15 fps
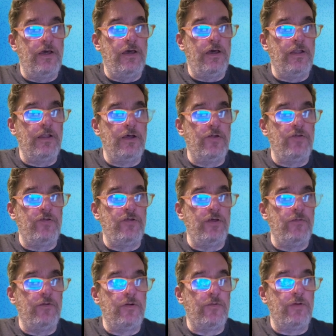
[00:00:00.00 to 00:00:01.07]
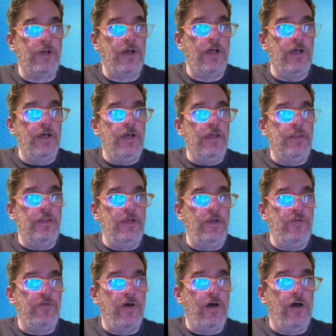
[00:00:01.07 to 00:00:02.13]
And let's see, what do we got?
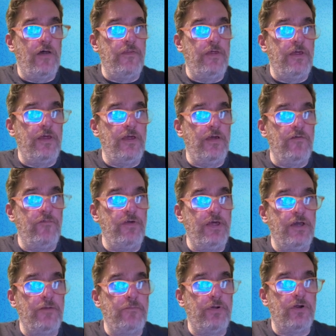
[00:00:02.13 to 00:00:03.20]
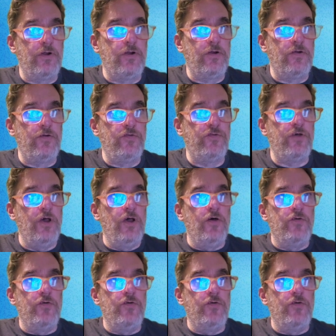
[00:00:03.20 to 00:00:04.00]
These are the vegan burgers.